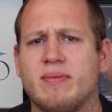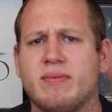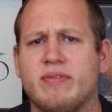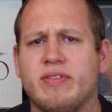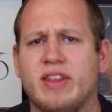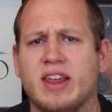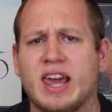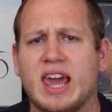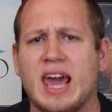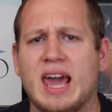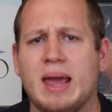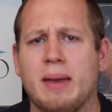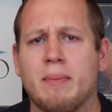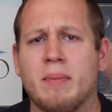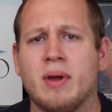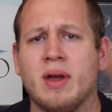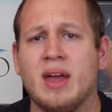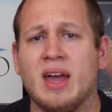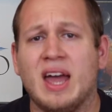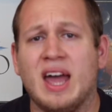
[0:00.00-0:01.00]
for the game.
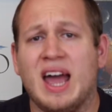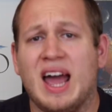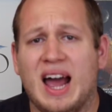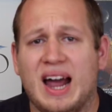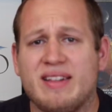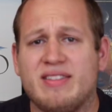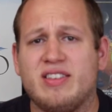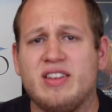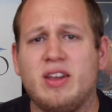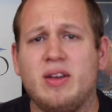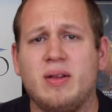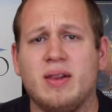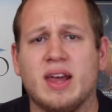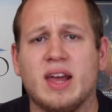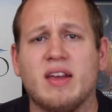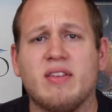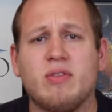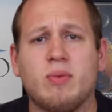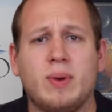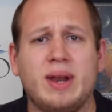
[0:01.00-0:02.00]
And to do
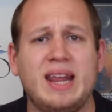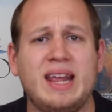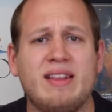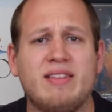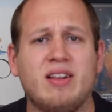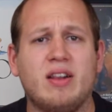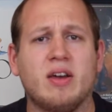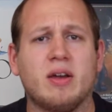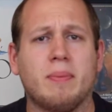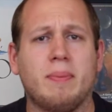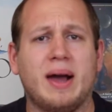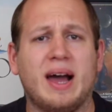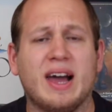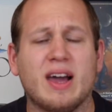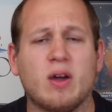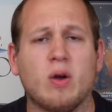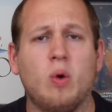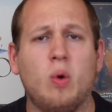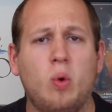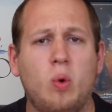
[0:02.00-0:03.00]
this, we need to look back
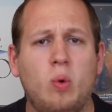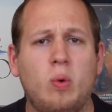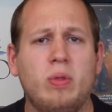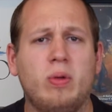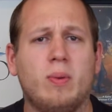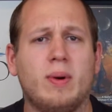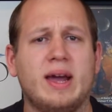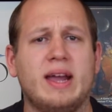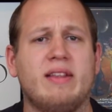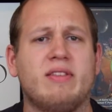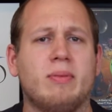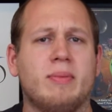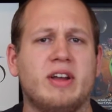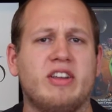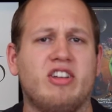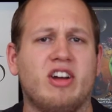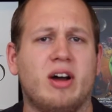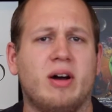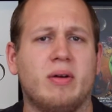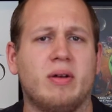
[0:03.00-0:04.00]
all the way to my
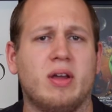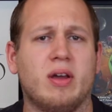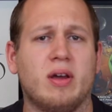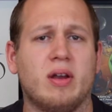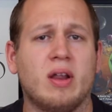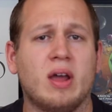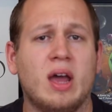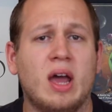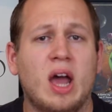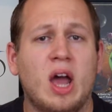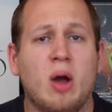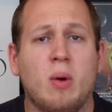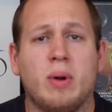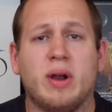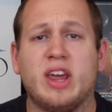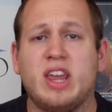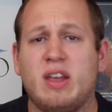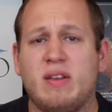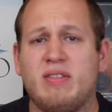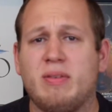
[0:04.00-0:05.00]
childhood, when I
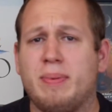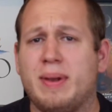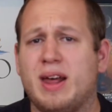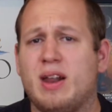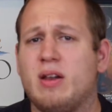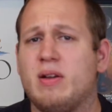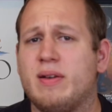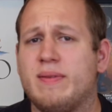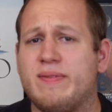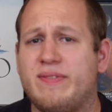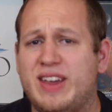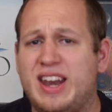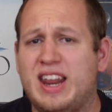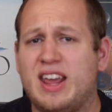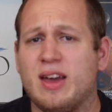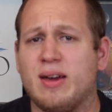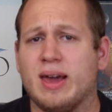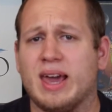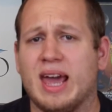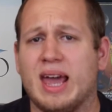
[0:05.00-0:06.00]
used to play a lot of
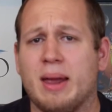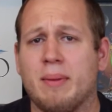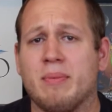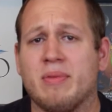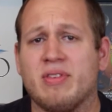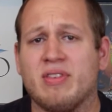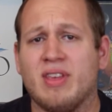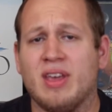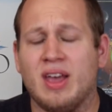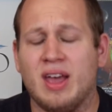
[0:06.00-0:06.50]
video games.